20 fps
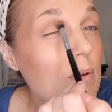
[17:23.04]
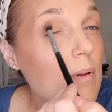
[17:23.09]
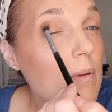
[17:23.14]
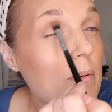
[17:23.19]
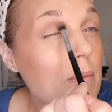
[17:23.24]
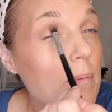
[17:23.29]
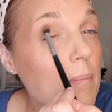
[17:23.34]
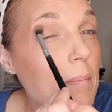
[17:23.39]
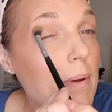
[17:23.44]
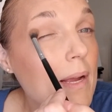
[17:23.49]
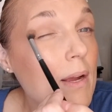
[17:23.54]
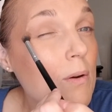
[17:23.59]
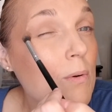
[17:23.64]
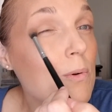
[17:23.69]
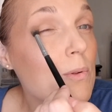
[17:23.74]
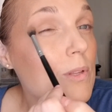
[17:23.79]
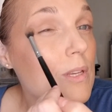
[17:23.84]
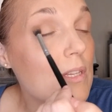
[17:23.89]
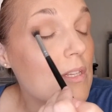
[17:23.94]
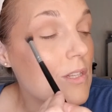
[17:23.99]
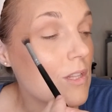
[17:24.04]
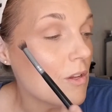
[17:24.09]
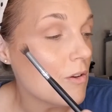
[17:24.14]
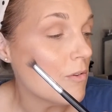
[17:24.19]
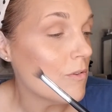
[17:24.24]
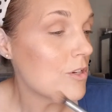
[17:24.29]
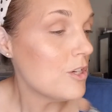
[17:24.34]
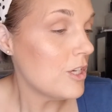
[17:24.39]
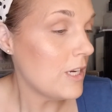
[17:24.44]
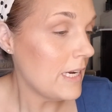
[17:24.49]
My oldest, though,
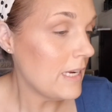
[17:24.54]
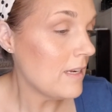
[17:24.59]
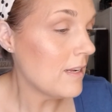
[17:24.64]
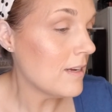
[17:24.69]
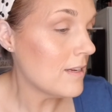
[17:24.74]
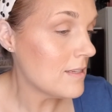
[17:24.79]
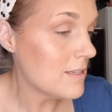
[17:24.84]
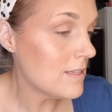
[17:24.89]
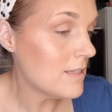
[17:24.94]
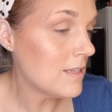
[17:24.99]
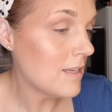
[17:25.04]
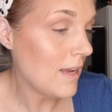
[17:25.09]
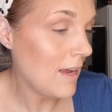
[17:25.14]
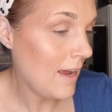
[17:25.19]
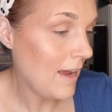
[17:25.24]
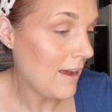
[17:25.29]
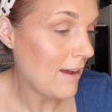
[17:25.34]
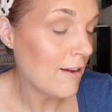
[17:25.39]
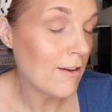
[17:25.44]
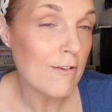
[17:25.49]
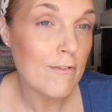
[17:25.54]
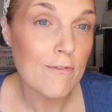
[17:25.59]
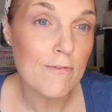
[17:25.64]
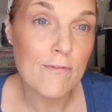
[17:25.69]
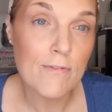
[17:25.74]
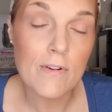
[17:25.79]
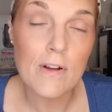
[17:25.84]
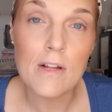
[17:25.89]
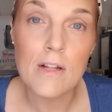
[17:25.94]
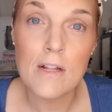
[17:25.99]
she does have
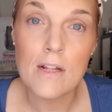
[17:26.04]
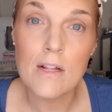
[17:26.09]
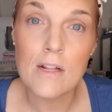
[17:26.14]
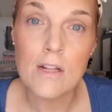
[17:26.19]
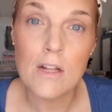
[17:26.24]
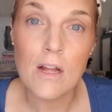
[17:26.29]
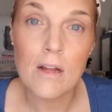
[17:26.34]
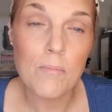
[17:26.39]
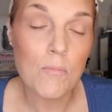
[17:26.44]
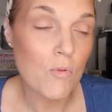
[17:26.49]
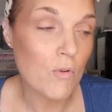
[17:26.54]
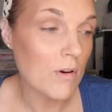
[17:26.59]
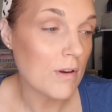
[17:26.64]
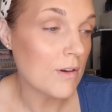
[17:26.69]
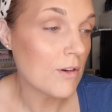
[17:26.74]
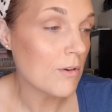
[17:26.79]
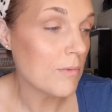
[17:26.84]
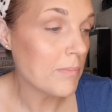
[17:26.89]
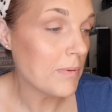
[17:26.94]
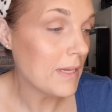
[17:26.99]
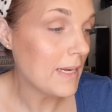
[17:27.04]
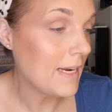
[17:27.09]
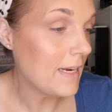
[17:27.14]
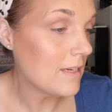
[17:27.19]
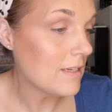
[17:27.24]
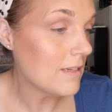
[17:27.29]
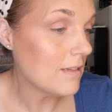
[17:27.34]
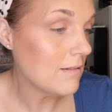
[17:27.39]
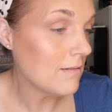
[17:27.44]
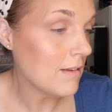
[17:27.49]
a lot more on her plate
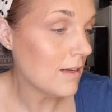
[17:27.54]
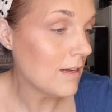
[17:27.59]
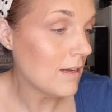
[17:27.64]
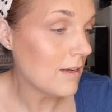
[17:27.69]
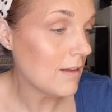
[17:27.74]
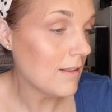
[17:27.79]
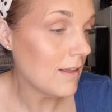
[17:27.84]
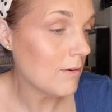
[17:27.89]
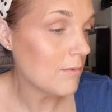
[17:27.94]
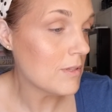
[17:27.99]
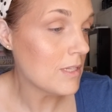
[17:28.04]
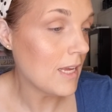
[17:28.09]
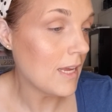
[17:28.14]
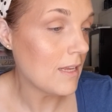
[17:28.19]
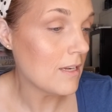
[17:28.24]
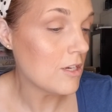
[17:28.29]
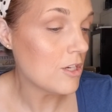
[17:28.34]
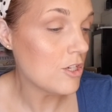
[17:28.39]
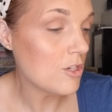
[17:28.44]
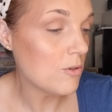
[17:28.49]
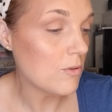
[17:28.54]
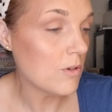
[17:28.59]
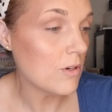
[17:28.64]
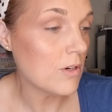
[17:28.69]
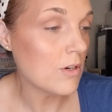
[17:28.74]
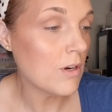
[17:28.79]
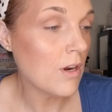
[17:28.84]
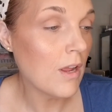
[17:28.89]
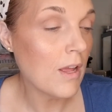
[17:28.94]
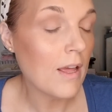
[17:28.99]
that was handed to
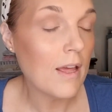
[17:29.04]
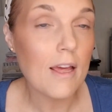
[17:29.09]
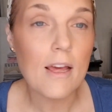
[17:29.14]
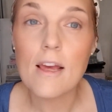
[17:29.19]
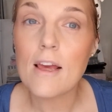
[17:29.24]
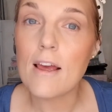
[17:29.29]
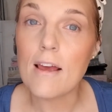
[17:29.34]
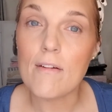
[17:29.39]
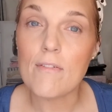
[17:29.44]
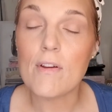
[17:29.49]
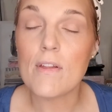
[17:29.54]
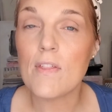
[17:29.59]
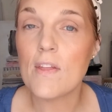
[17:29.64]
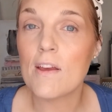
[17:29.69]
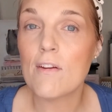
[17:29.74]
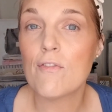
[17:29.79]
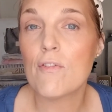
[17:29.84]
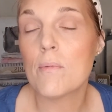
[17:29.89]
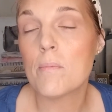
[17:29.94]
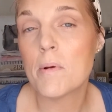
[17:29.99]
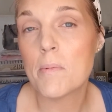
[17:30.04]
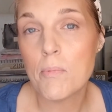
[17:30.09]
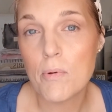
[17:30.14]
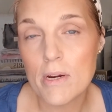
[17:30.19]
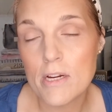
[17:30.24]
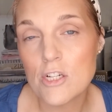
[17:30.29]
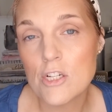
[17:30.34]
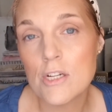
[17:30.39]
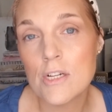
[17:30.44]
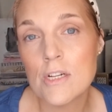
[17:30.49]
her. Everything from
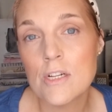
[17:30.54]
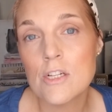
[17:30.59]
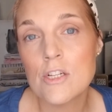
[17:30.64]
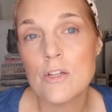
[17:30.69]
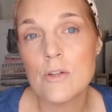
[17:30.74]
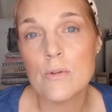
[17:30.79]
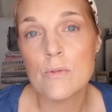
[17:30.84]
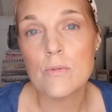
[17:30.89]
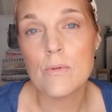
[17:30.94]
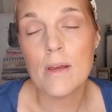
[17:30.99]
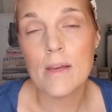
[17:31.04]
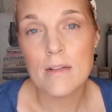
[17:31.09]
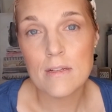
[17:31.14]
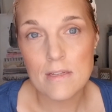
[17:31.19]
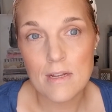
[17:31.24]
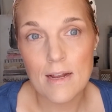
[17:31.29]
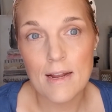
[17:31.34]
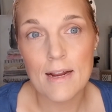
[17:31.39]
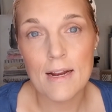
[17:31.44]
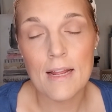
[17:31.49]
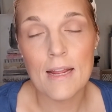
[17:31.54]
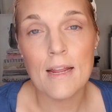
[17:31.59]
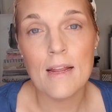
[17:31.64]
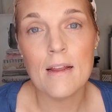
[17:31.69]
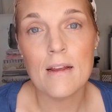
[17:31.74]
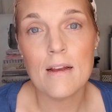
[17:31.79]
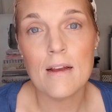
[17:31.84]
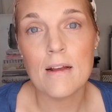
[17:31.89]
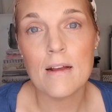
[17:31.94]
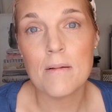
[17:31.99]
depression to anxiety.
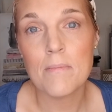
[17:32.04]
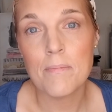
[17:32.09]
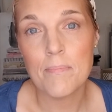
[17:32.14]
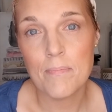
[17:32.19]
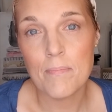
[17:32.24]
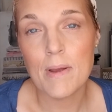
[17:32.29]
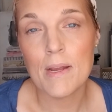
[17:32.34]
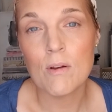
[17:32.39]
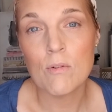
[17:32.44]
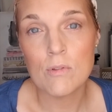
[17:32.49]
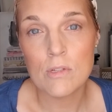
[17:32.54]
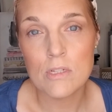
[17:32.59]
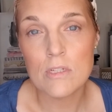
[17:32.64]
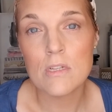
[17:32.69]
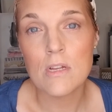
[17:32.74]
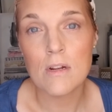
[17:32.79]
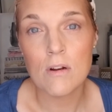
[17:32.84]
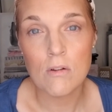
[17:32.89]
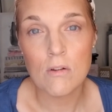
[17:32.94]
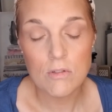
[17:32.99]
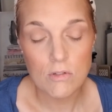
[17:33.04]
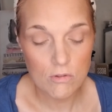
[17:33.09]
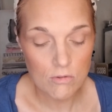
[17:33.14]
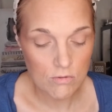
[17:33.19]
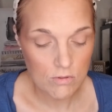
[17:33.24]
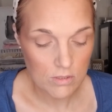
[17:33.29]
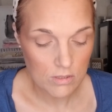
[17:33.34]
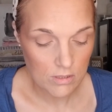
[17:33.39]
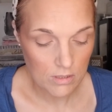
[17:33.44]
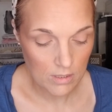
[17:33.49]
My oldest son also
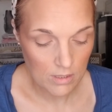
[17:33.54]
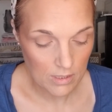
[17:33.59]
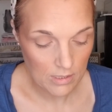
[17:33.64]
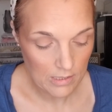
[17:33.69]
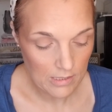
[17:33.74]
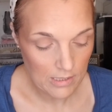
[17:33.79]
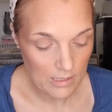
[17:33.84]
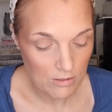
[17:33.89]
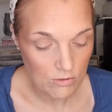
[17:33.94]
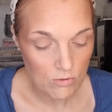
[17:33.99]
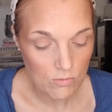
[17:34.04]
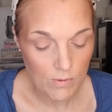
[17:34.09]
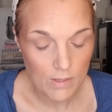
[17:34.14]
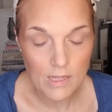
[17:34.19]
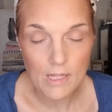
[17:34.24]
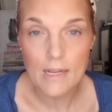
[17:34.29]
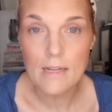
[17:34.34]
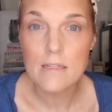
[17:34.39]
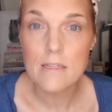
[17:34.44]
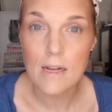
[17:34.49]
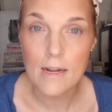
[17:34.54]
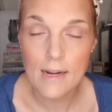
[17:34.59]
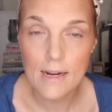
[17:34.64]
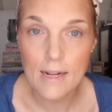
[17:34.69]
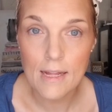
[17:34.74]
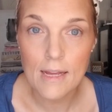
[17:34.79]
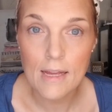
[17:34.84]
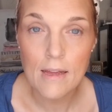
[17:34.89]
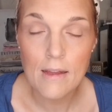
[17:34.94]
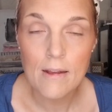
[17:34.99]
deals with
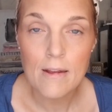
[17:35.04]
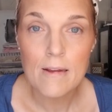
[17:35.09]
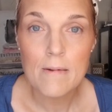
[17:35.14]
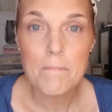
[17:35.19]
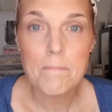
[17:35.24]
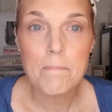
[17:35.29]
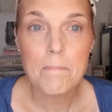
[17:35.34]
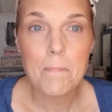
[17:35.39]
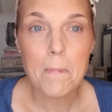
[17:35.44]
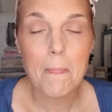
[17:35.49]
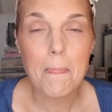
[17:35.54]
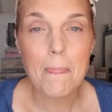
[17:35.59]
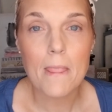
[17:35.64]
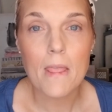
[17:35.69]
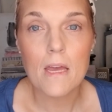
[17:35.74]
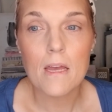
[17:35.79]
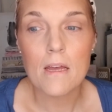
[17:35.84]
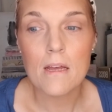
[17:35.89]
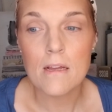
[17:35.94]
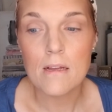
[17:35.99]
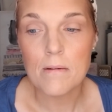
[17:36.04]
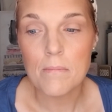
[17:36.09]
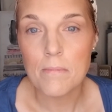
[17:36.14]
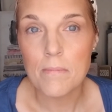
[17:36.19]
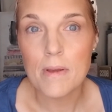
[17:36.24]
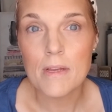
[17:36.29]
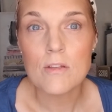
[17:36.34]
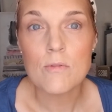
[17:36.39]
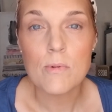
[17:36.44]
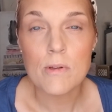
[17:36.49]
anxiety
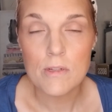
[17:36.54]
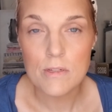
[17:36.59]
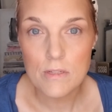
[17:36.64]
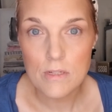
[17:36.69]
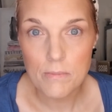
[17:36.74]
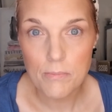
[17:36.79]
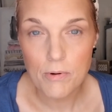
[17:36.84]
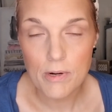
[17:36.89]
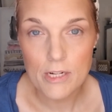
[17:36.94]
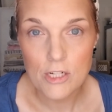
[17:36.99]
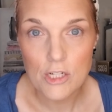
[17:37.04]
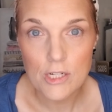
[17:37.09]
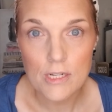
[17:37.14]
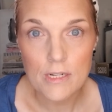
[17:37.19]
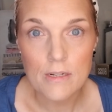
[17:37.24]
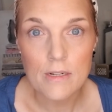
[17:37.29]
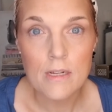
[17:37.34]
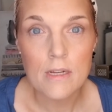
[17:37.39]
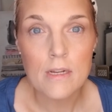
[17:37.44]
as well as depression,